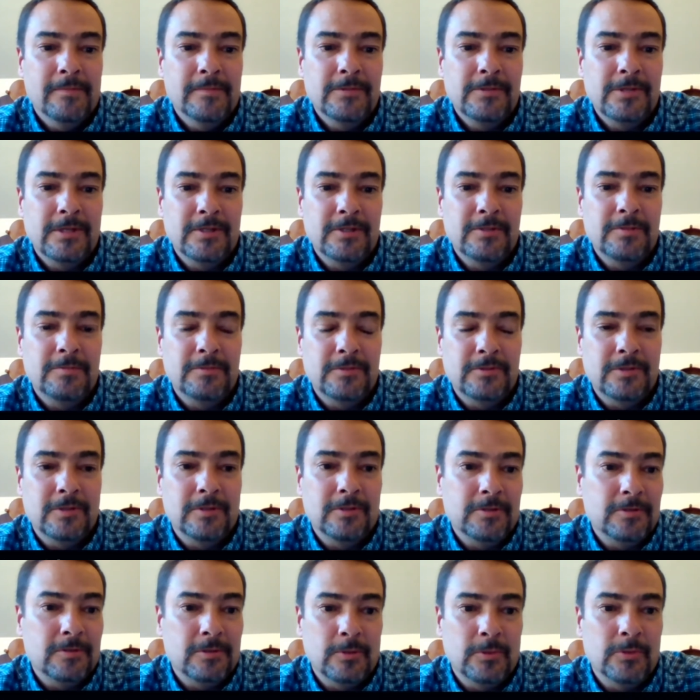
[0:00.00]
since
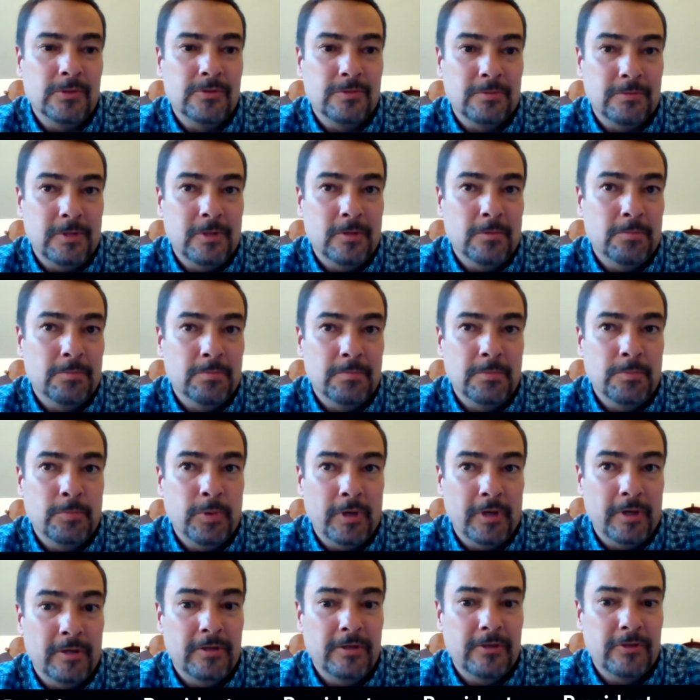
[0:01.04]
it was
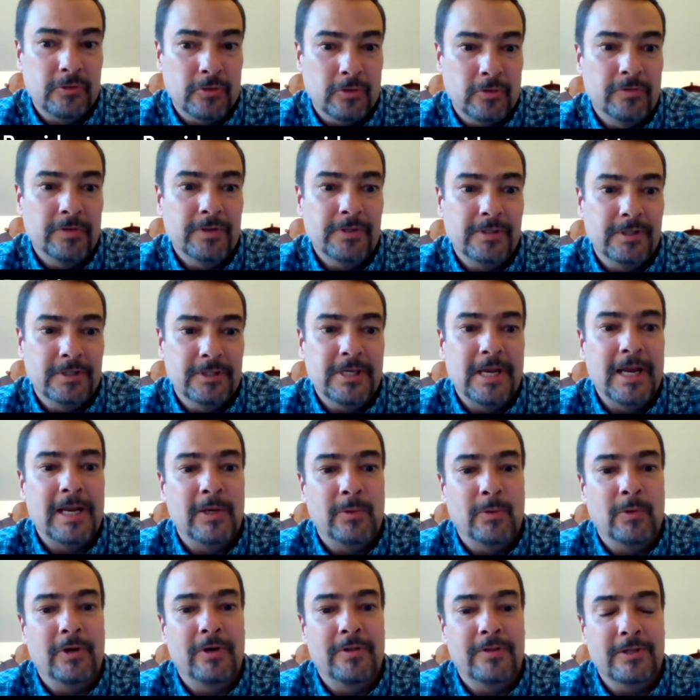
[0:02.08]
put into service in
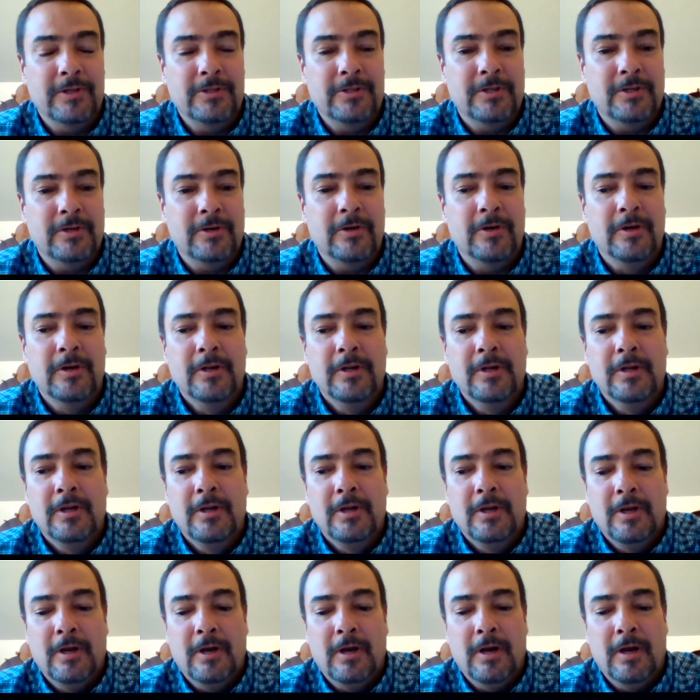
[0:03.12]
January of this year.
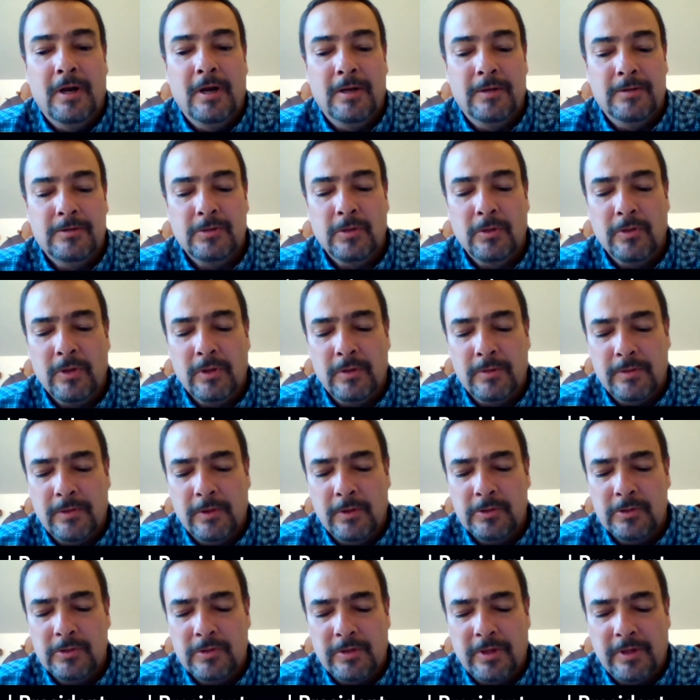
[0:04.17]
So
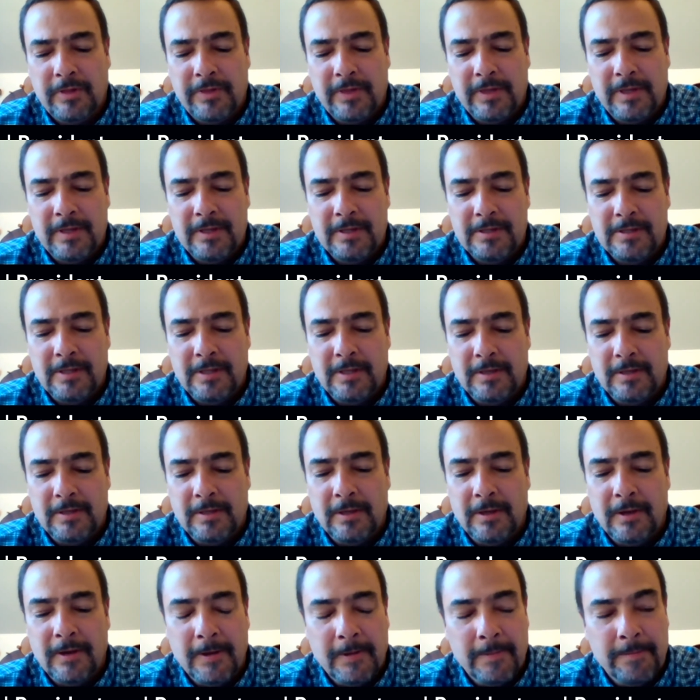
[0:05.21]
those are the things
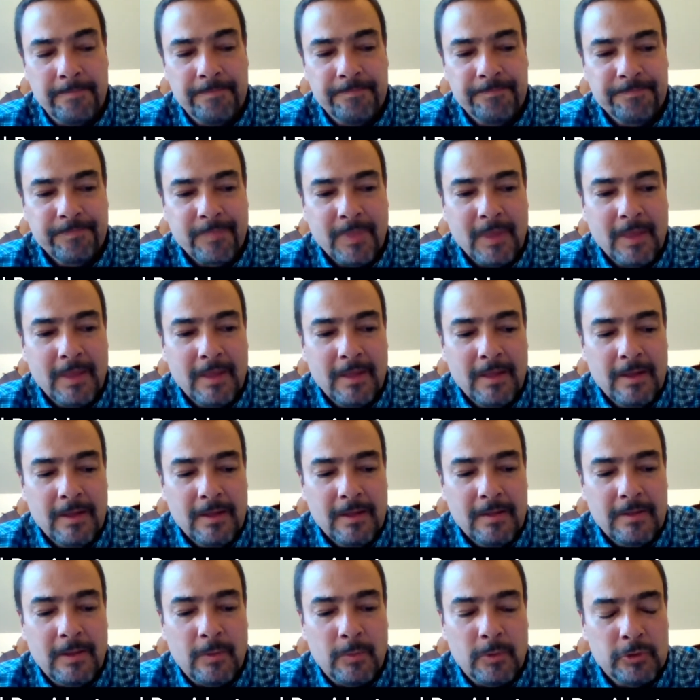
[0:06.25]
that
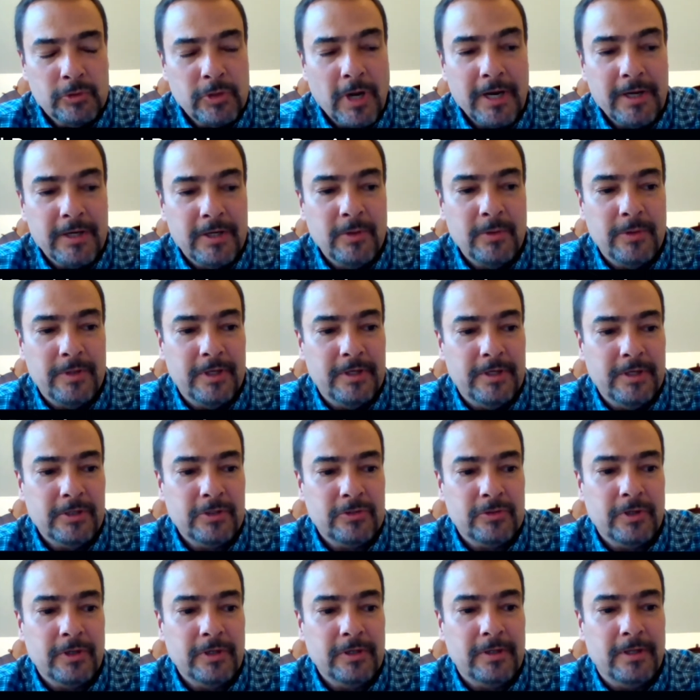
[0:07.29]
we're trying to do in the
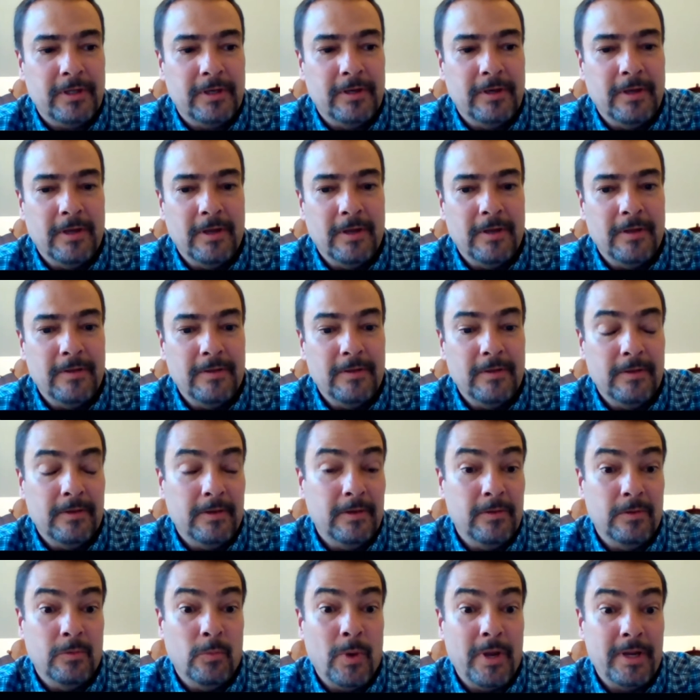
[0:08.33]
district, and
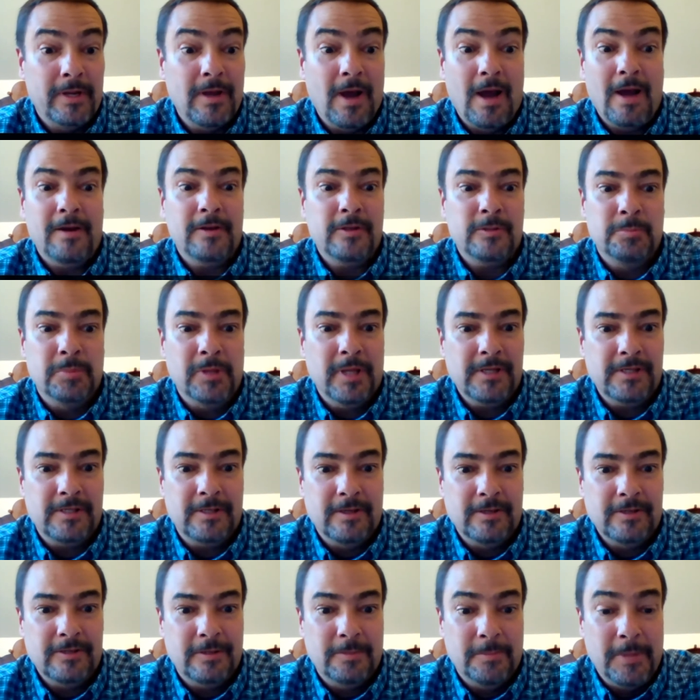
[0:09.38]
the way God is
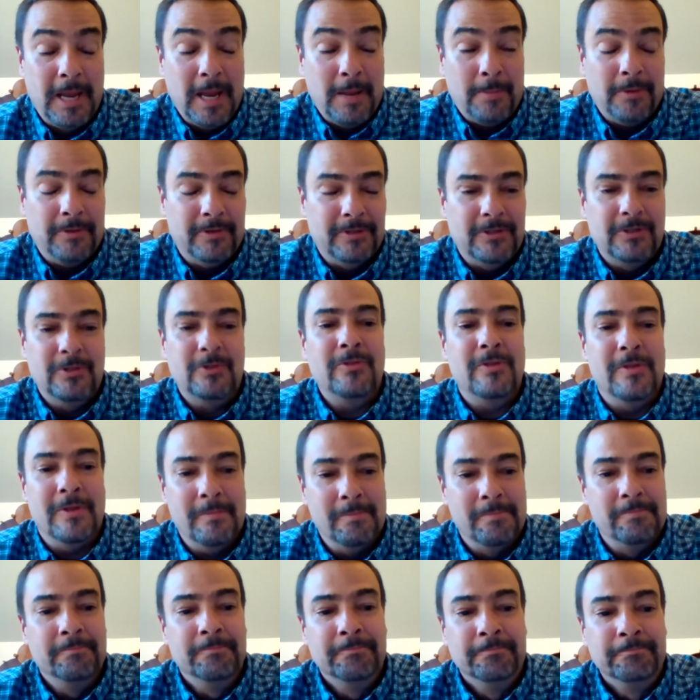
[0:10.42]
blessing us to be able to do them.